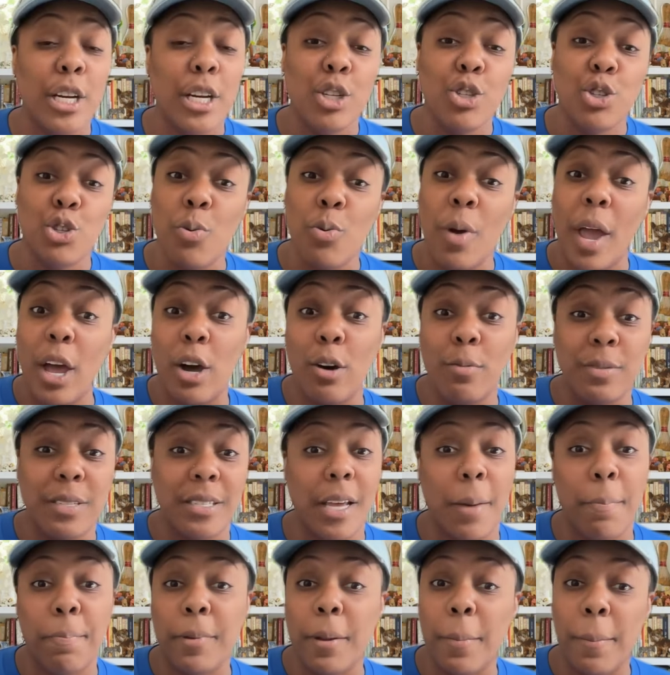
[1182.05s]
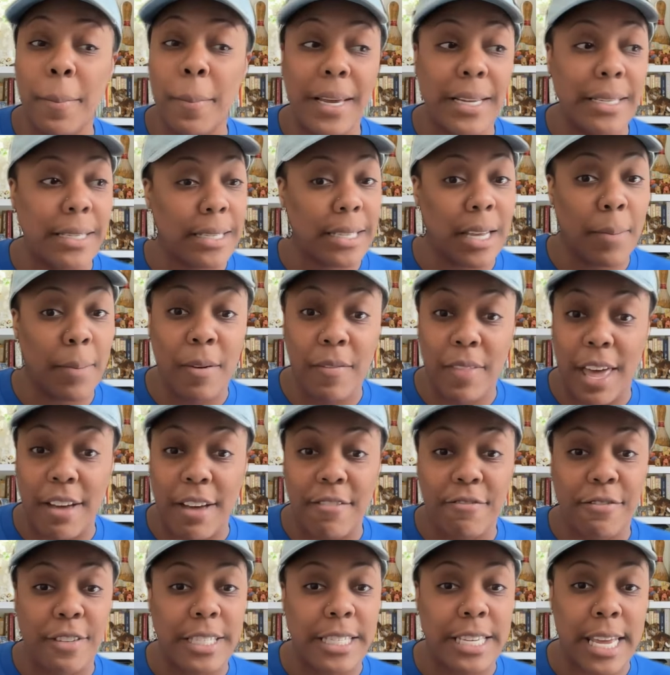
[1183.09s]
to help supplement some of that
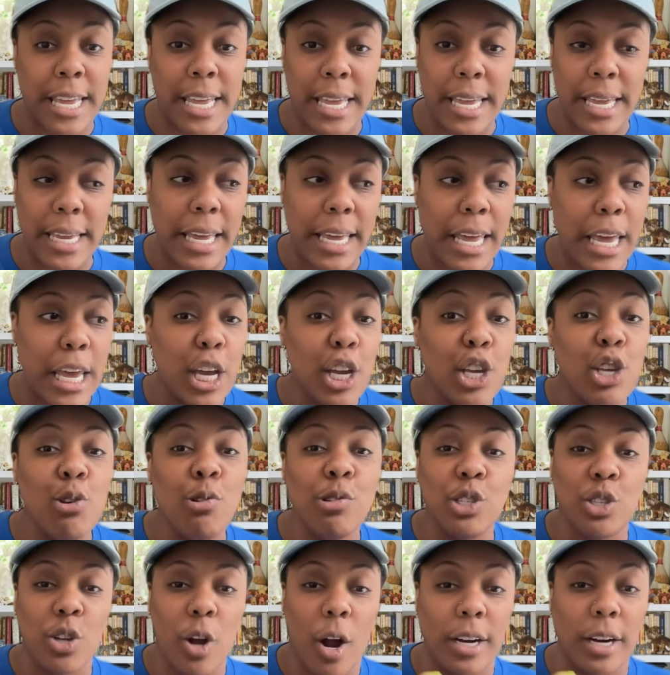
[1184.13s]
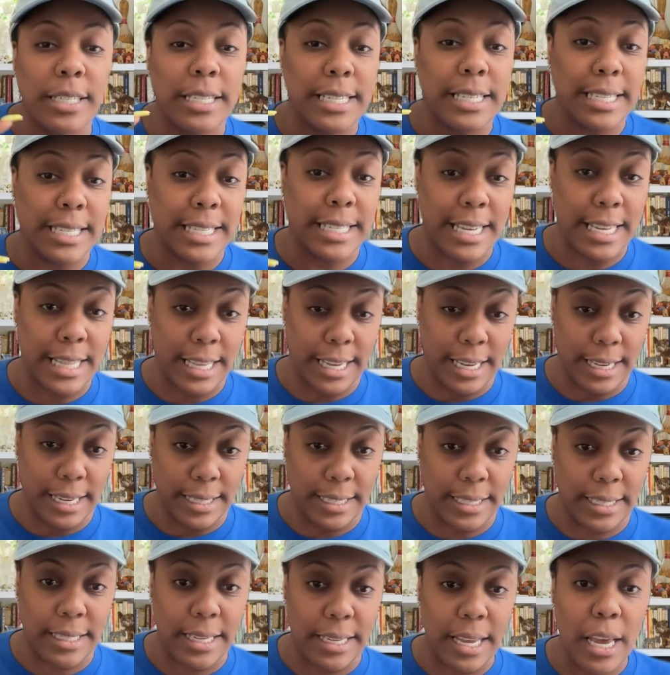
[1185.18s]
fatigue, you start to see
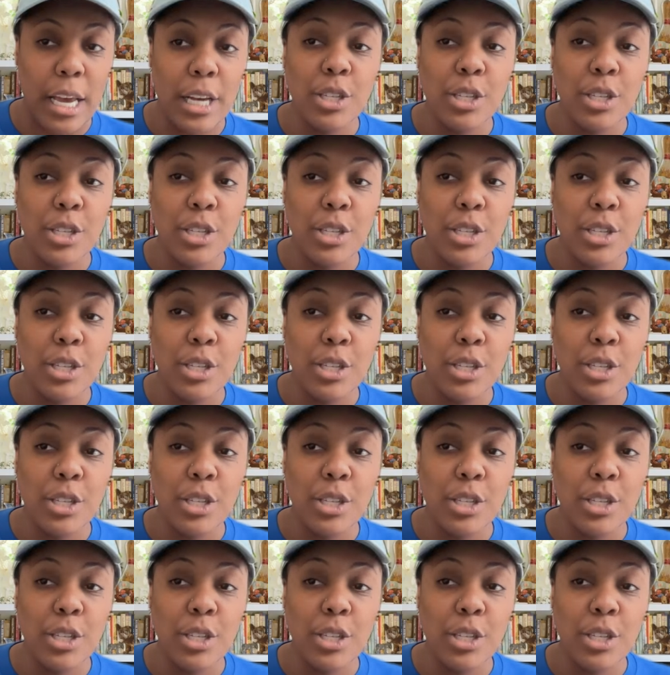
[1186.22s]
this.